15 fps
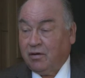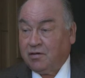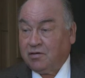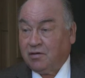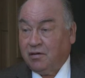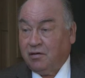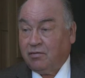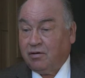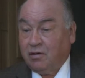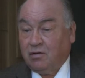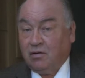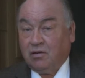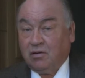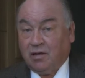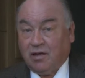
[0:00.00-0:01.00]
our significant
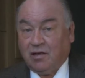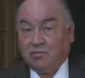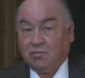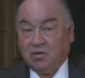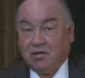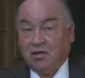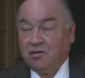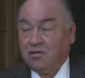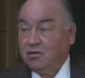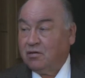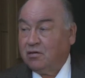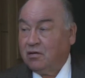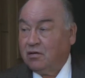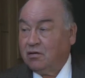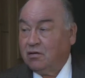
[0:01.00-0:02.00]
oil and gas
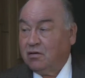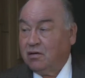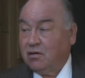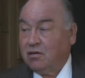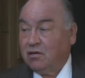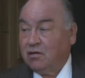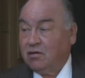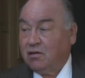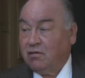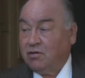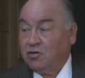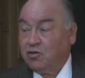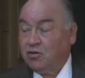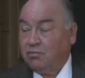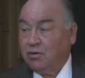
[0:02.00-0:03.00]
potential and uh,
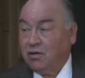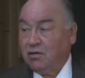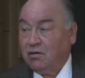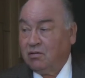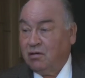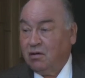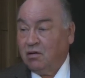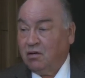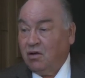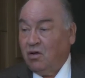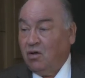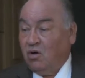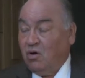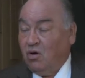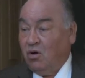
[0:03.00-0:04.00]
even shipping
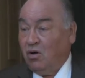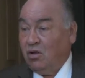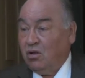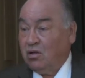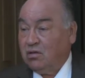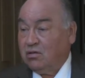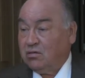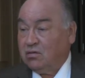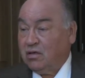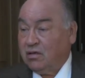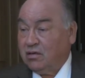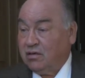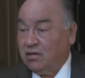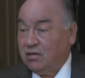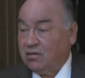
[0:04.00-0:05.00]
oil
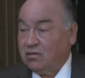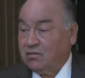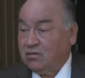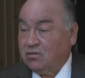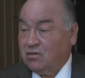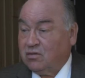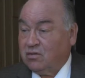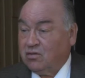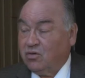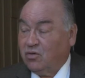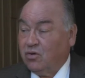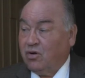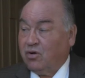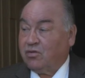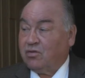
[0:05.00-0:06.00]
and
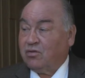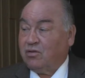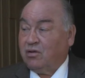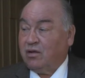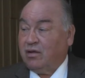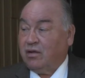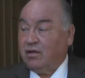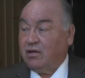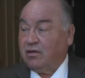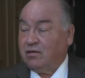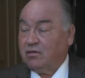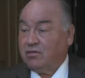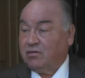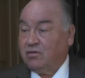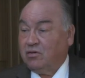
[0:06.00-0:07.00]
north
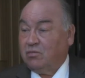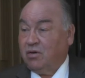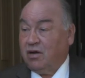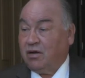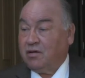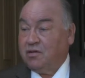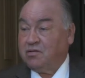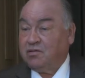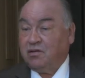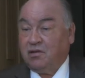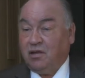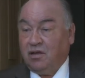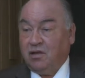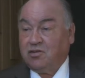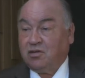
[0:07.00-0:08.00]
uh, to markets
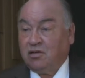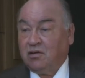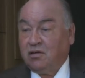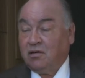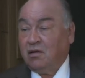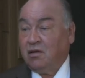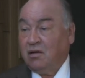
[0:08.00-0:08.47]
in Asia,